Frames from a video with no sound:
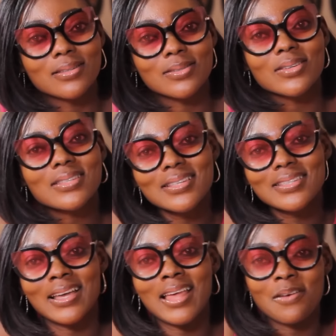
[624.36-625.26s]
So
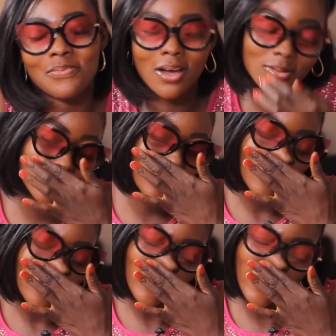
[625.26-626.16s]
since then, I felt
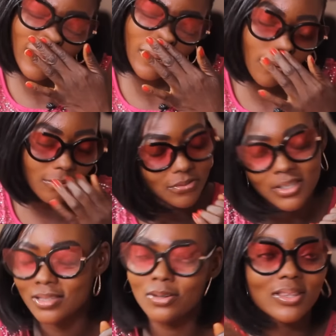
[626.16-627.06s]
the love
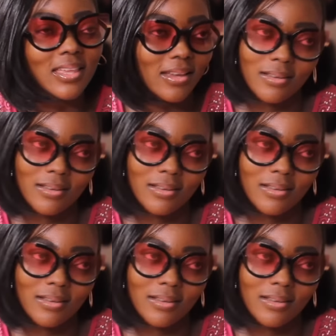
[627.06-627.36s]
is not there.